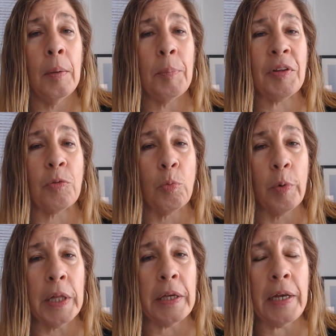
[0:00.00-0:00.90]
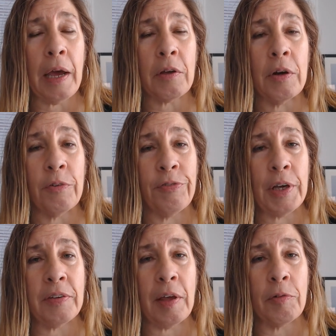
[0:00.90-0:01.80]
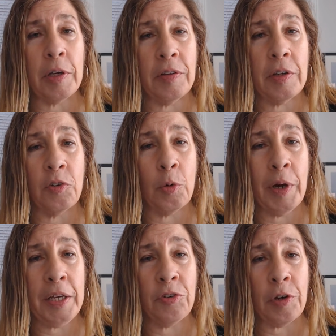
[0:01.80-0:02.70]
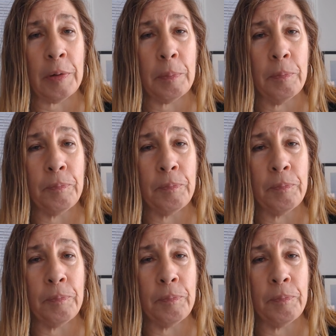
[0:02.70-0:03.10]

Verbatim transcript: but it's really not going to fix every situation.